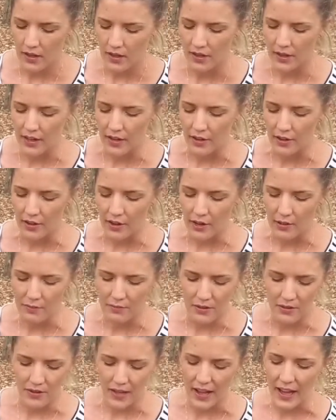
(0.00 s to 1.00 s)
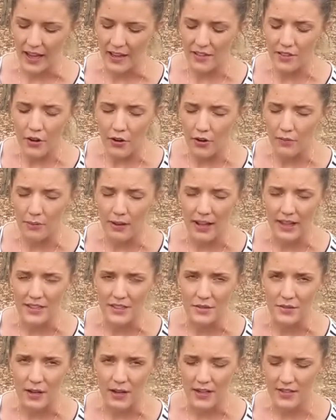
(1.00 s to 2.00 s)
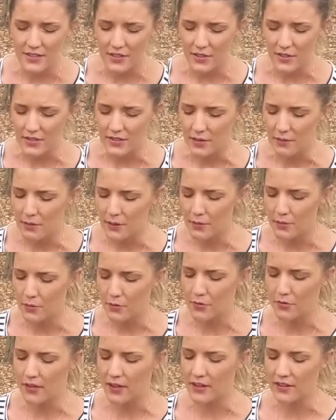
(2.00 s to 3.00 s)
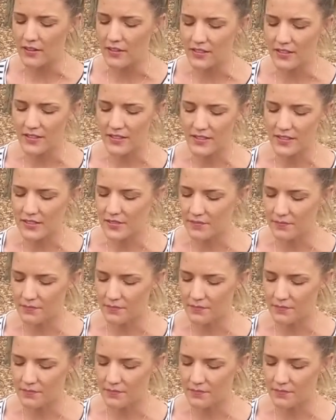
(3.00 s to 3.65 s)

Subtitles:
Now I hate throwing plants away, so some people, they can just